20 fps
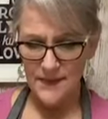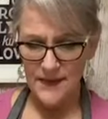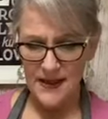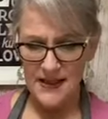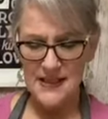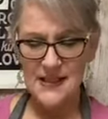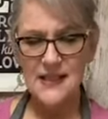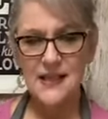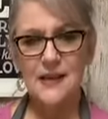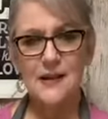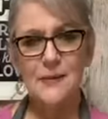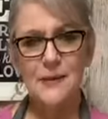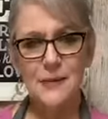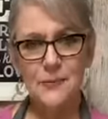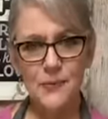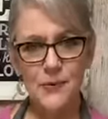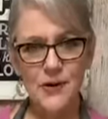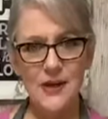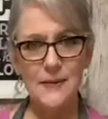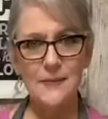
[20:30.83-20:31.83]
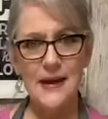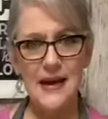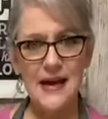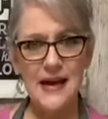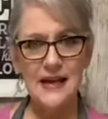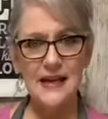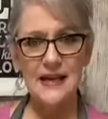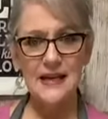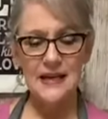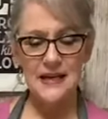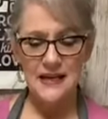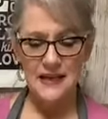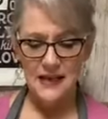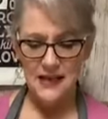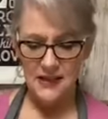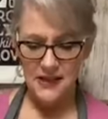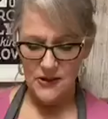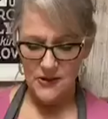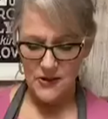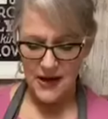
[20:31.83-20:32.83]
it's going to be pretty baggy.
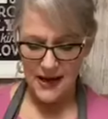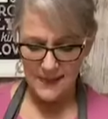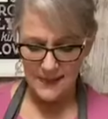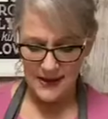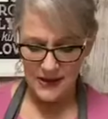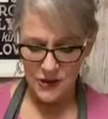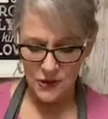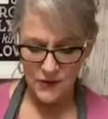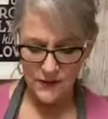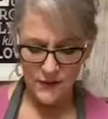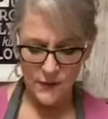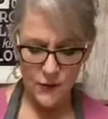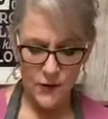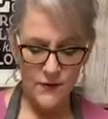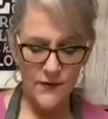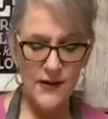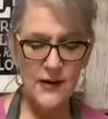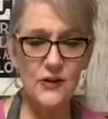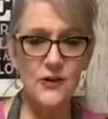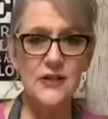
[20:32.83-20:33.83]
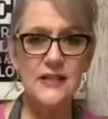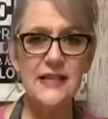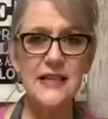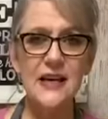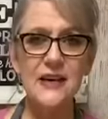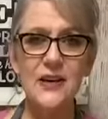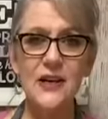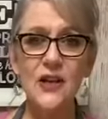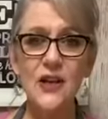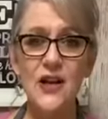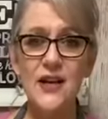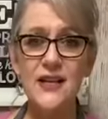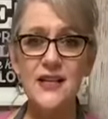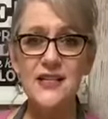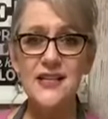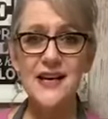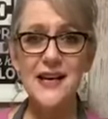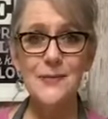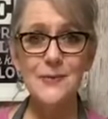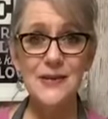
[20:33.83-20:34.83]
So I measured 4 fingers down. A lot of
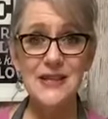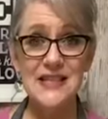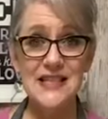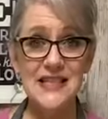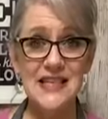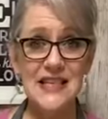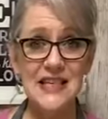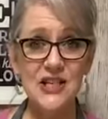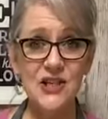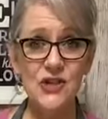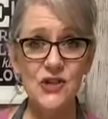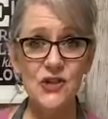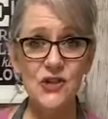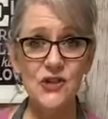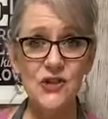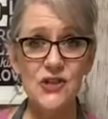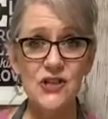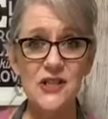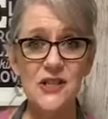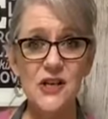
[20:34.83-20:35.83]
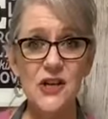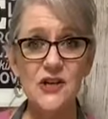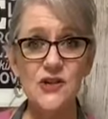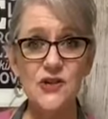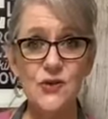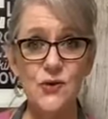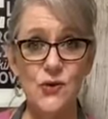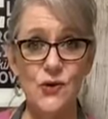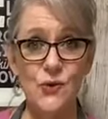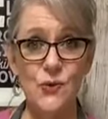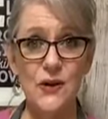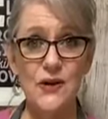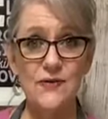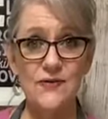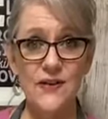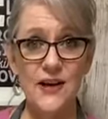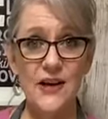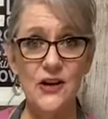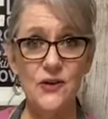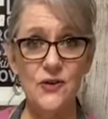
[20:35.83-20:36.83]
time with t-shirts, I'll do 3
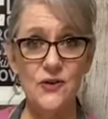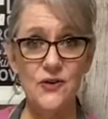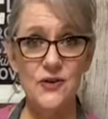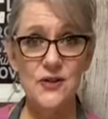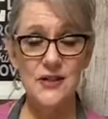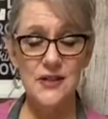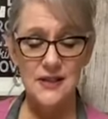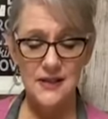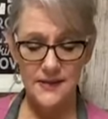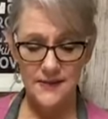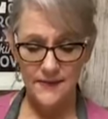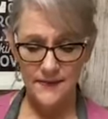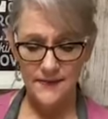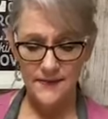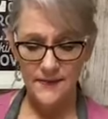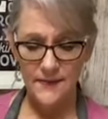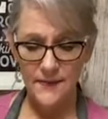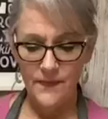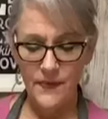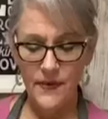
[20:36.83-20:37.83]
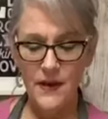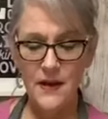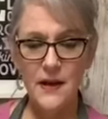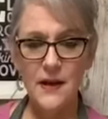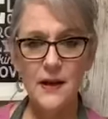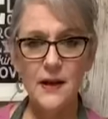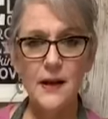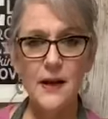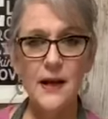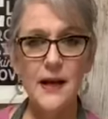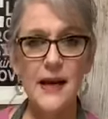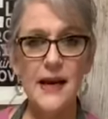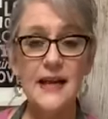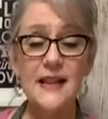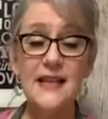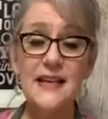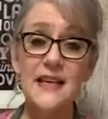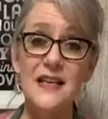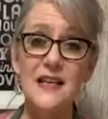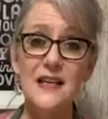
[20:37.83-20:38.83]
fingers. And
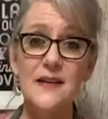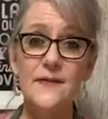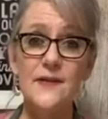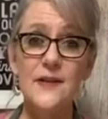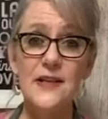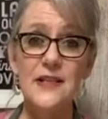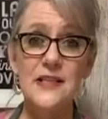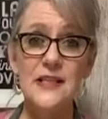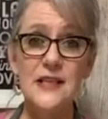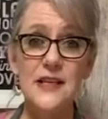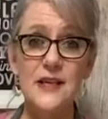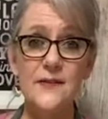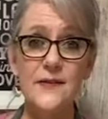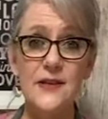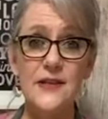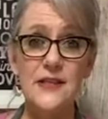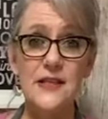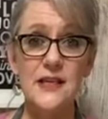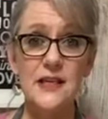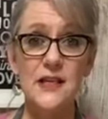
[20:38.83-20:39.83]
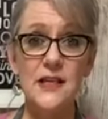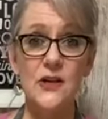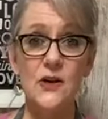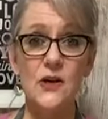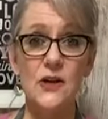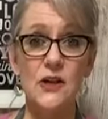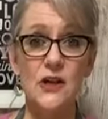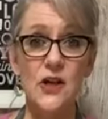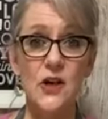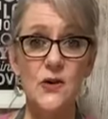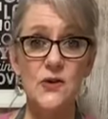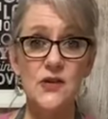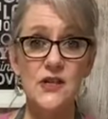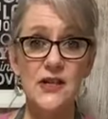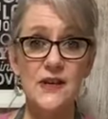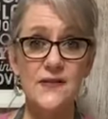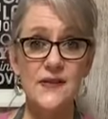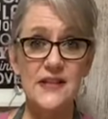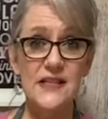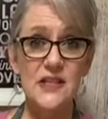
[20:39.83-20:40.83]
then if it's
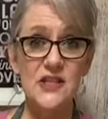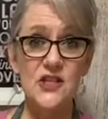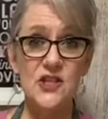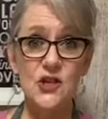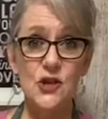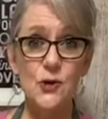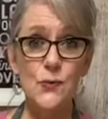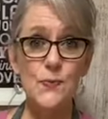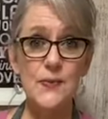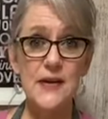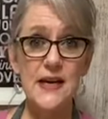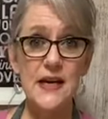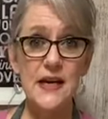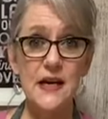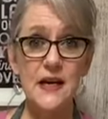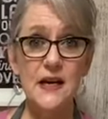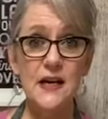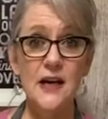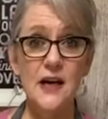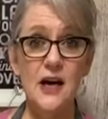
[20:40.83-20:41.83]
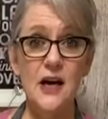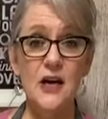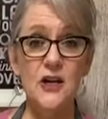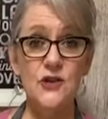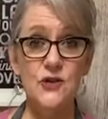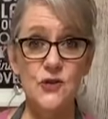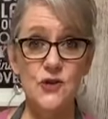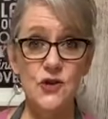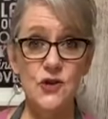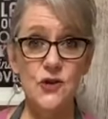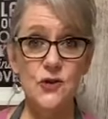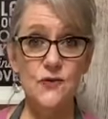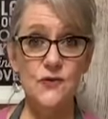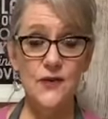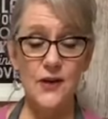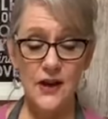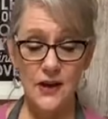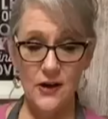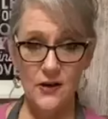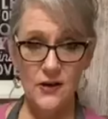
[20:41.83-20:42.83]
a scoop neck, I'll do 2
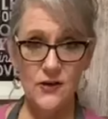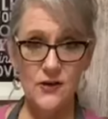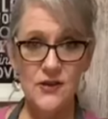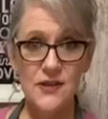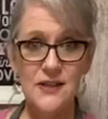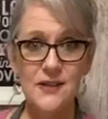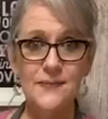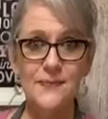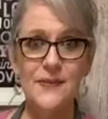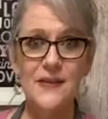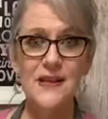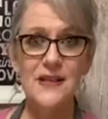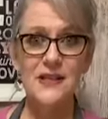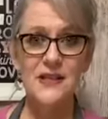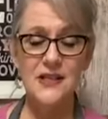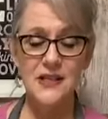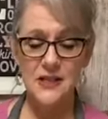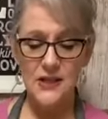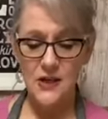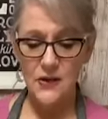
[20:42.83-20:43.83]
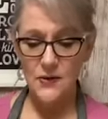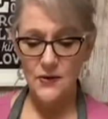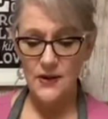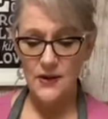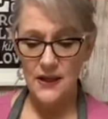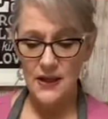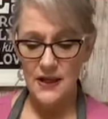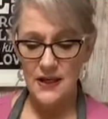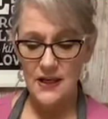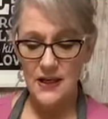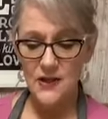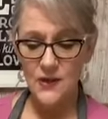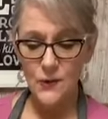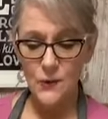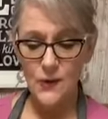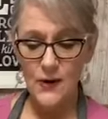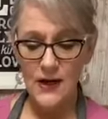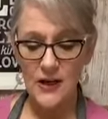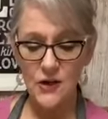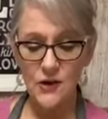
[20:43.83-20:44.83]
fingers. So another
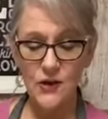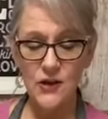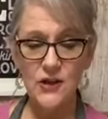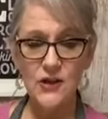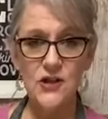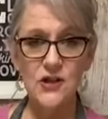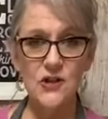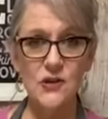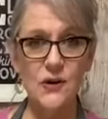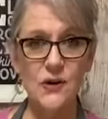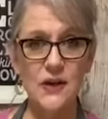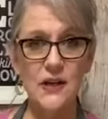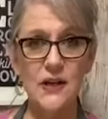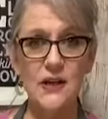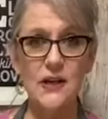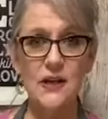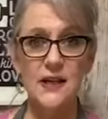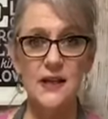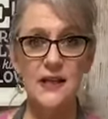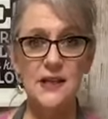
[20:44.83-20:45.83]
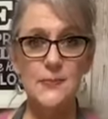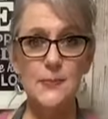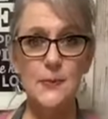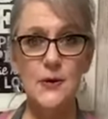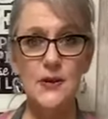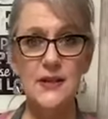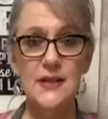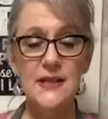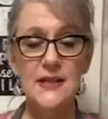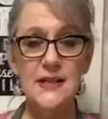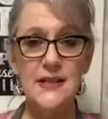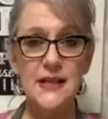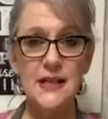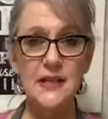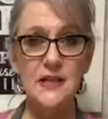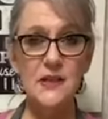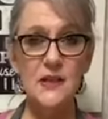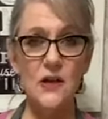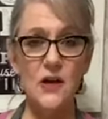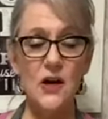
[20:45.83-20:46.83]
way you can do it is put the
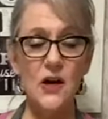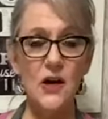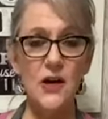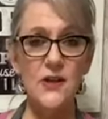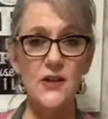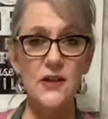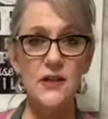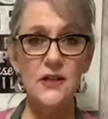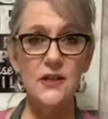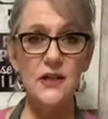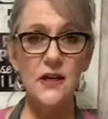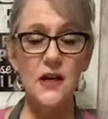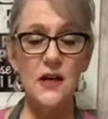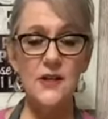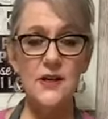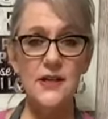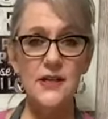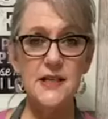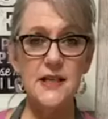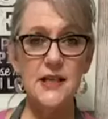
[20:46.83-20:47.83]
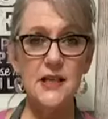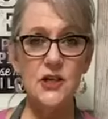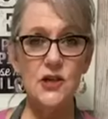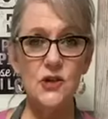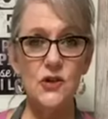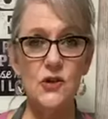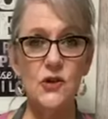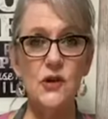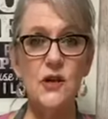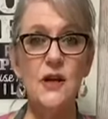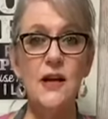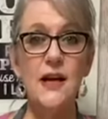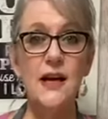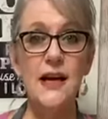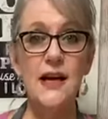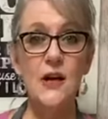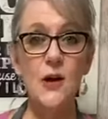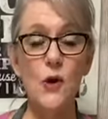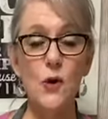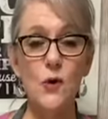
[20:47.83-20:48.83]
stencil on the t-shirt
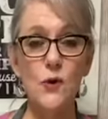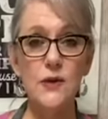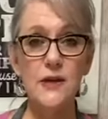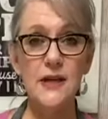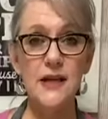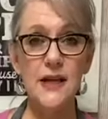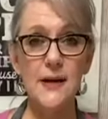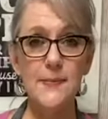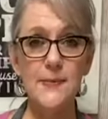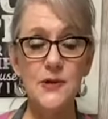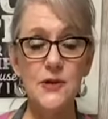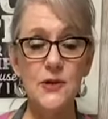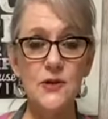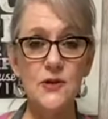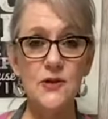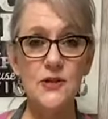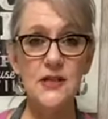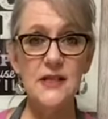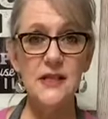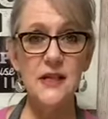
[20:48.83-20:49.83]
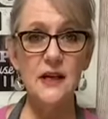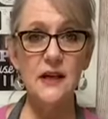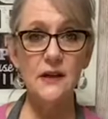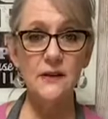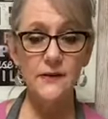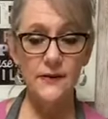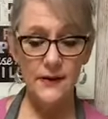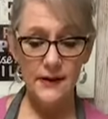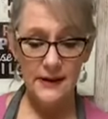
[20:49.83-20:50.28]
and hold it up to yourself